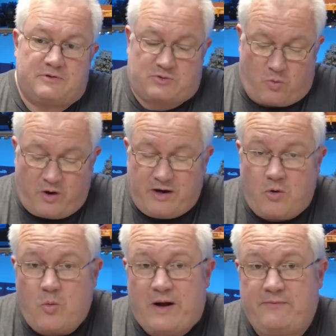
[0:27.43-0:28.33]
Quite a
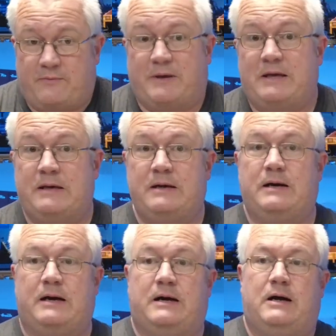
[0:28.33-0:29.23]
long way for me,
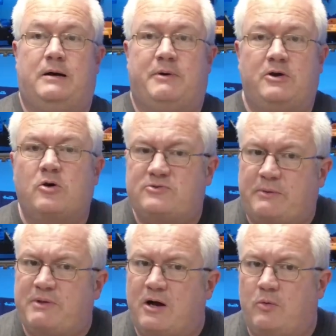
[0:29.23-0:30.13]
and not
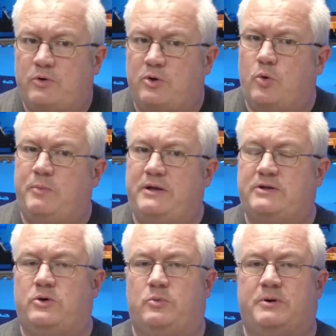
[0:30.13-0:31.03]
something I would normally
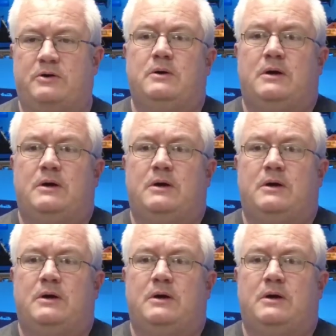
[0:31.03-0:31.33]
do, but